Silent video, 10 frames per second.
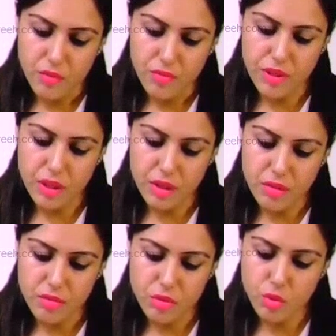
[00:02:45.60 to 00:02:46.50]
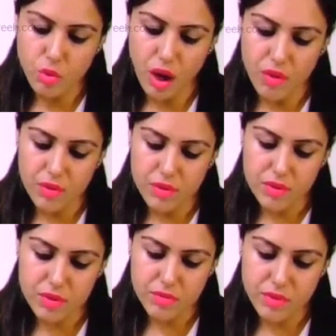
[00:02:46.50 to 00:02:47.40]
Within 2
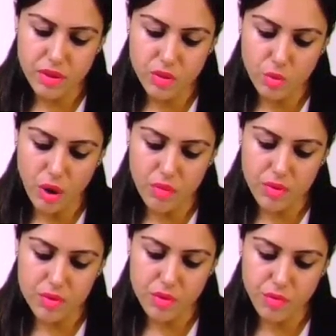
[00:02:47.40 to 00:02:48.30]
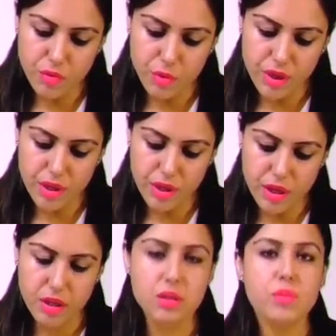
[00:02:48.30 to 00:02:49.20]
hours of food
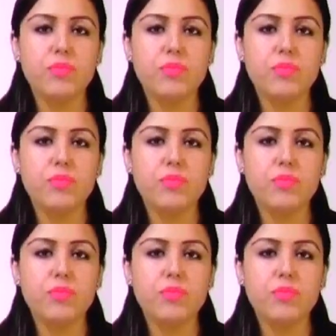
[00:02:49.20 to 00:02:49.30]
intake,